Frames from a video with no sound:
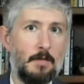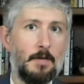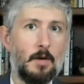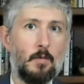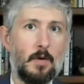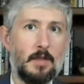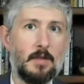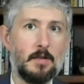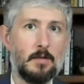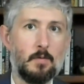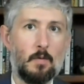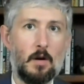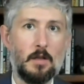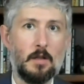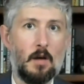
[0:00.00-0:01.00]
even with its
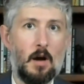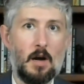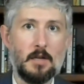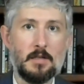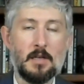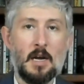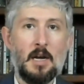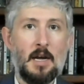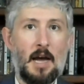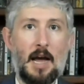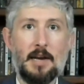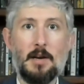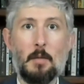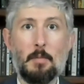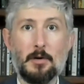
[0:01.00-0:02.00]
one loss
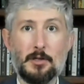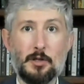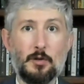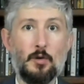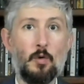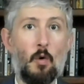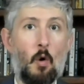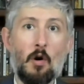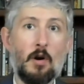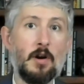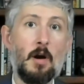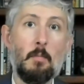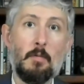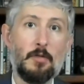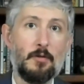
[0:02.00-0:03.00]
at number 2 or
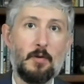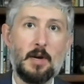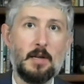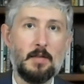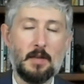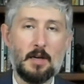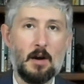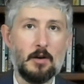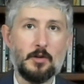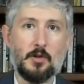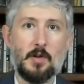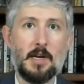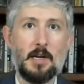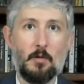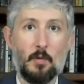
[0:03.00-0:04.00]
number 3 in the
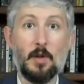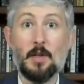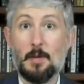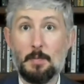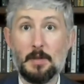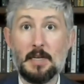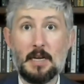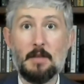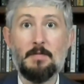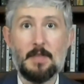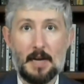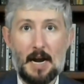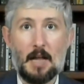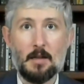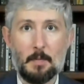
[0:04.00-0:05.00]
country, and really believed
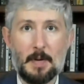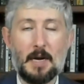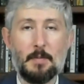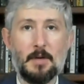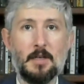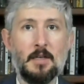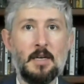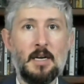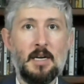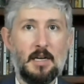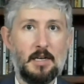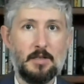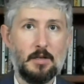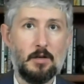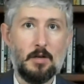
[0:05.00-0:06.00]
that Alabama
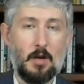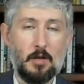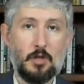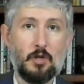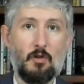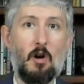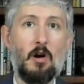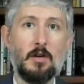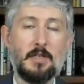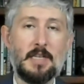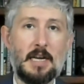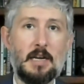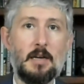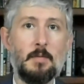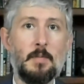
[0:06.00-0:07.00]
is a strong
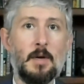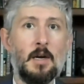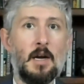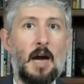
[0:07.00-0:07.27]
team.